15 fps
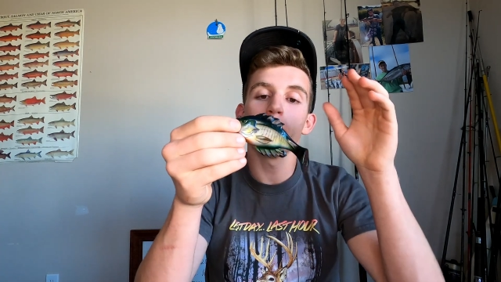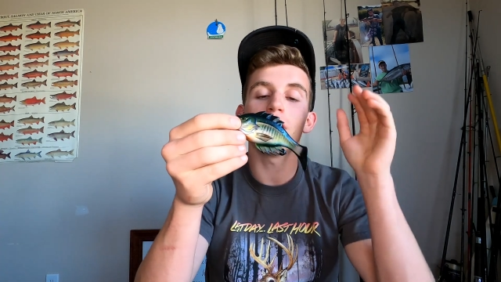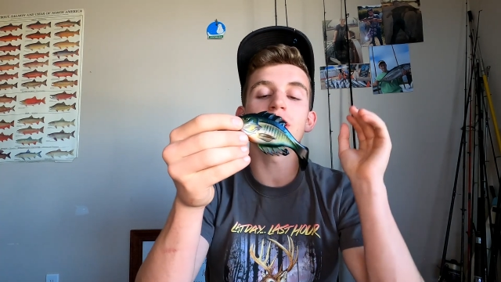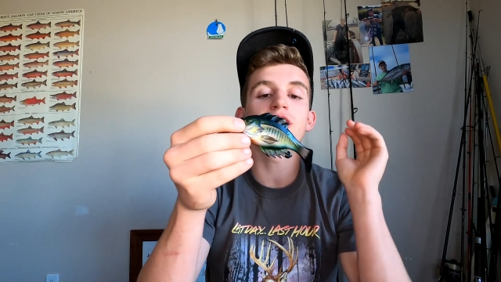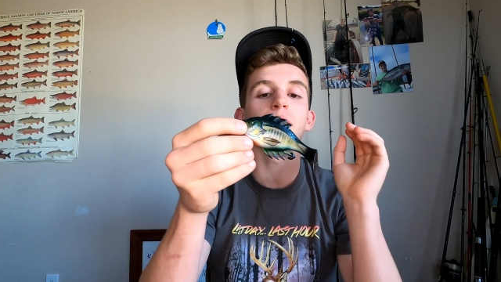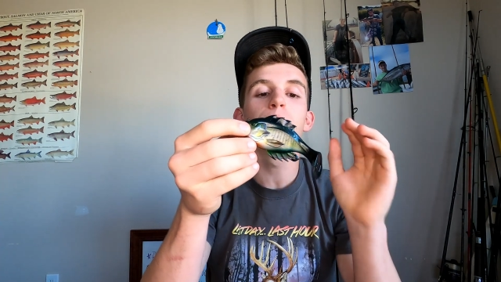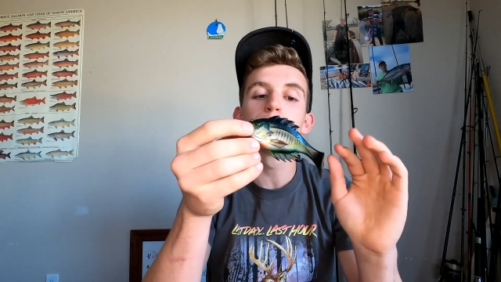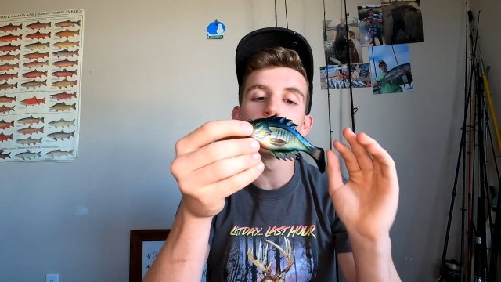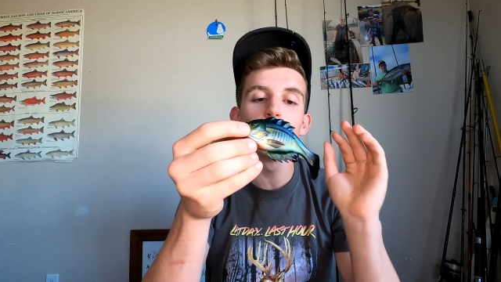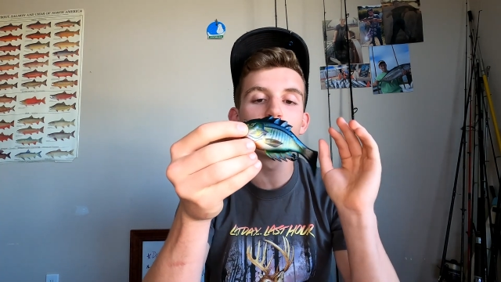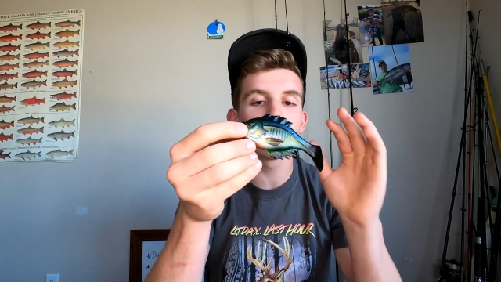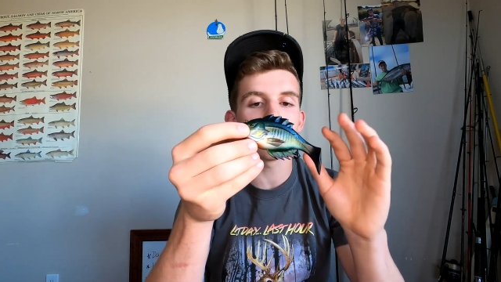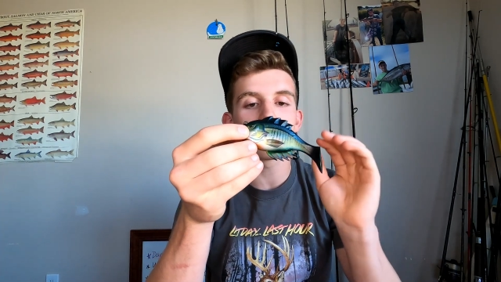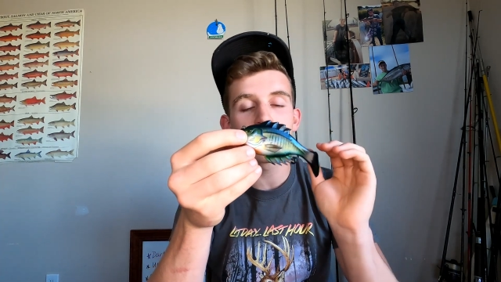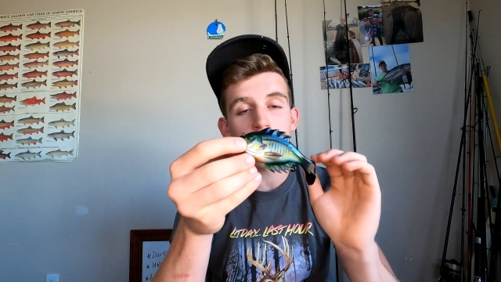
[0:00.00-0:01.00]
But it's a
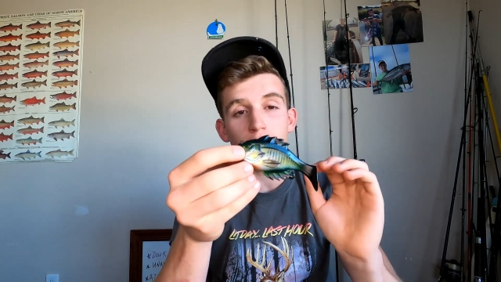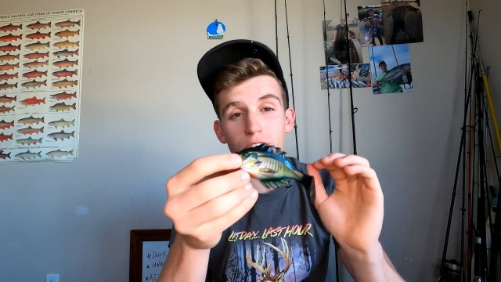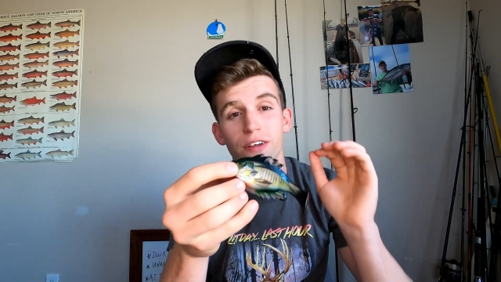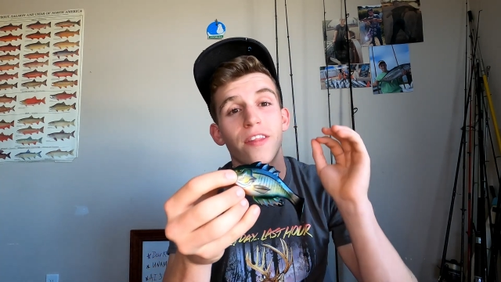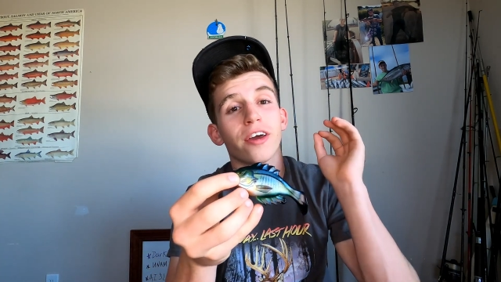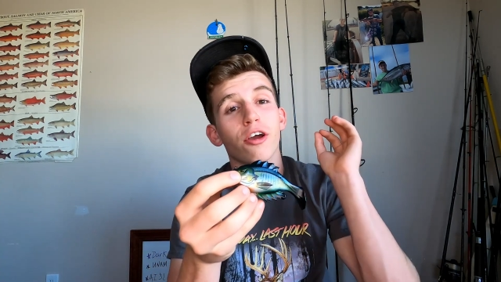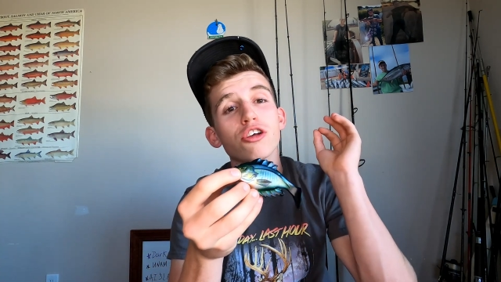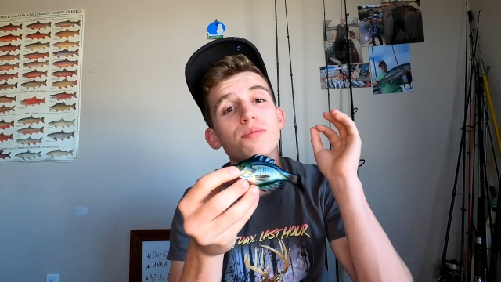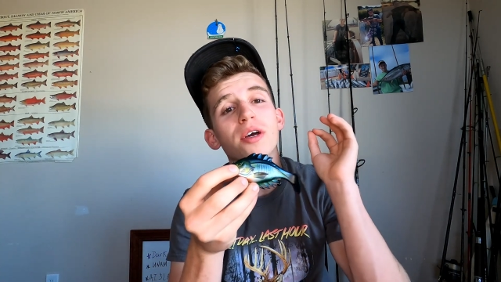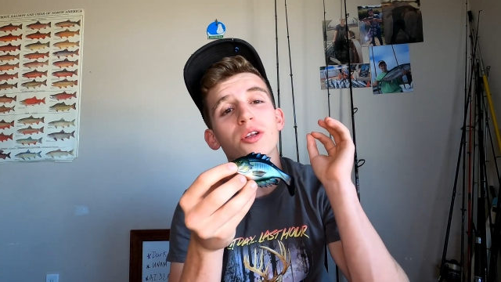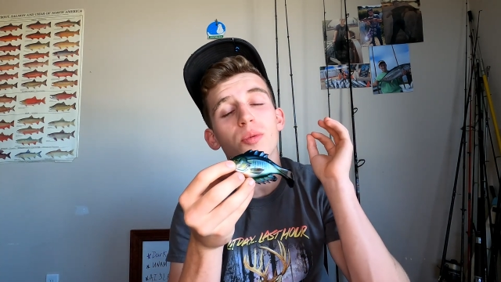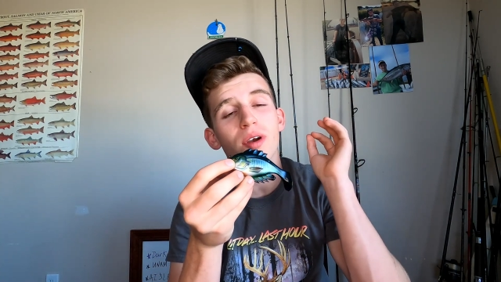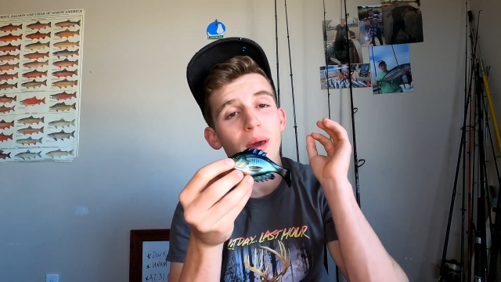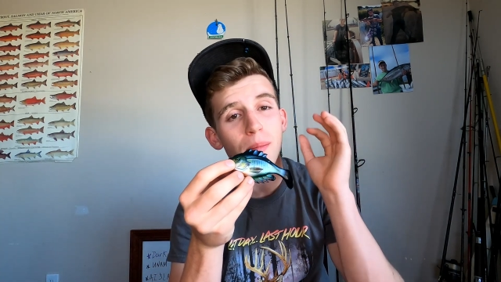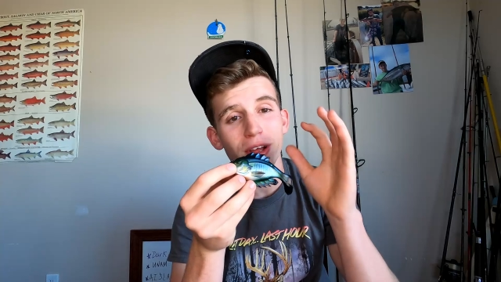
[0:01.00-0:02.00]
bluegill color, and that goes
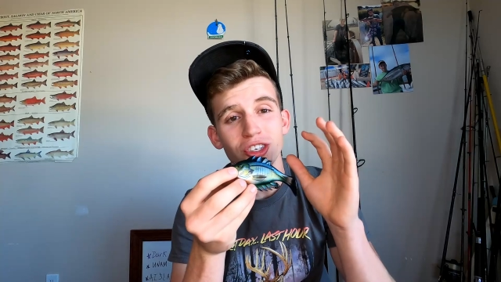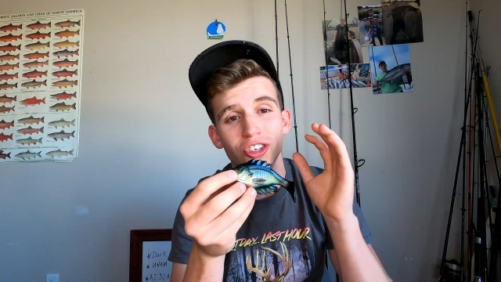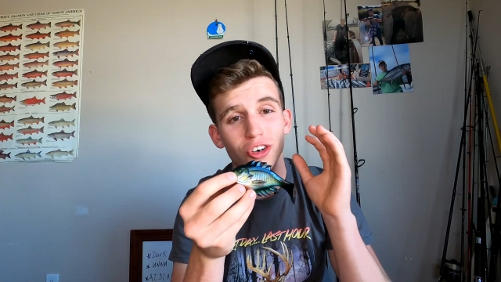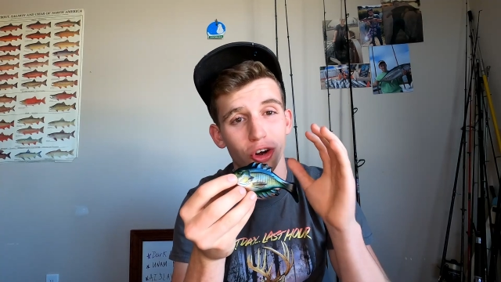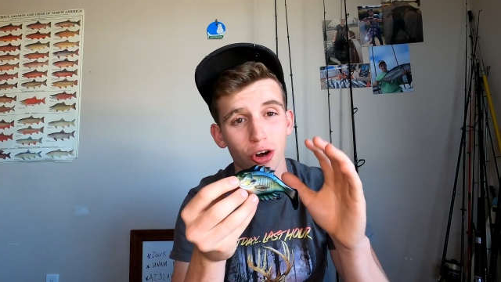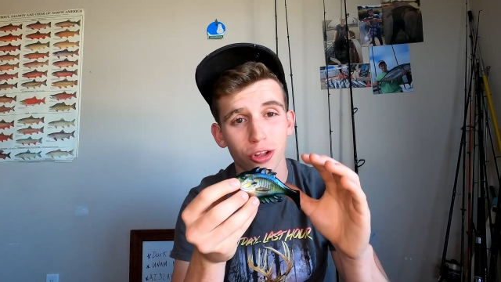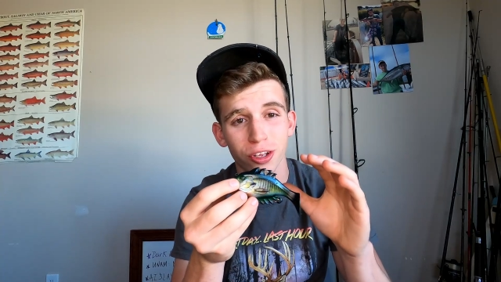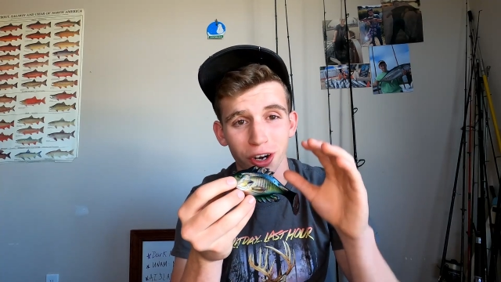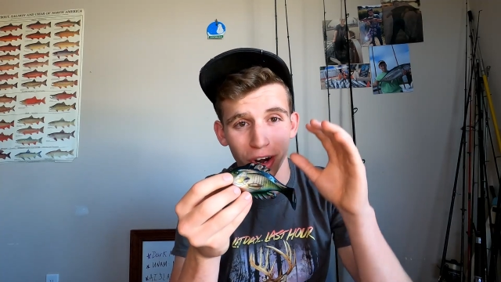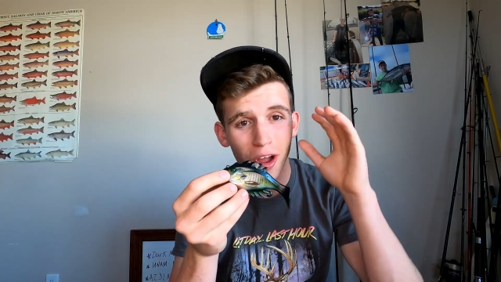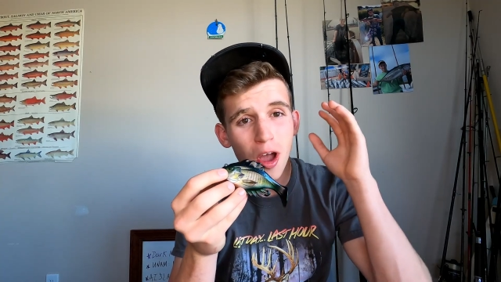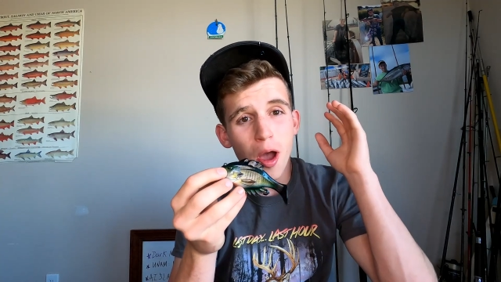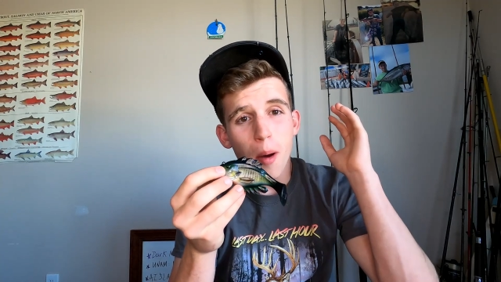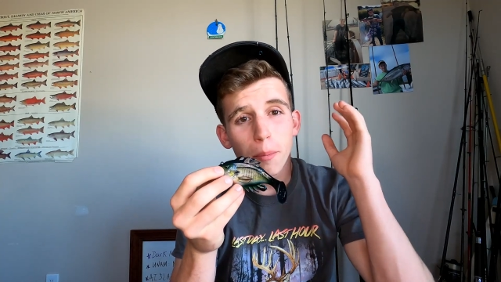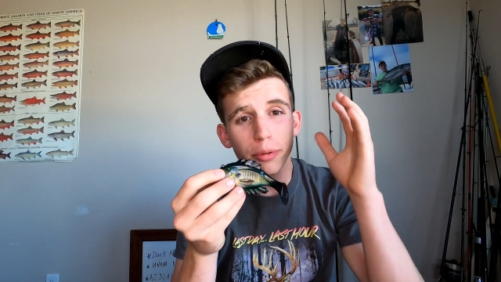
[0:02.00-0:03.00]
back to what I mentioned
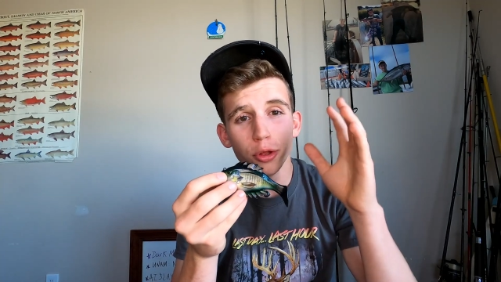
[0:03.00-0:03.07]
earlier.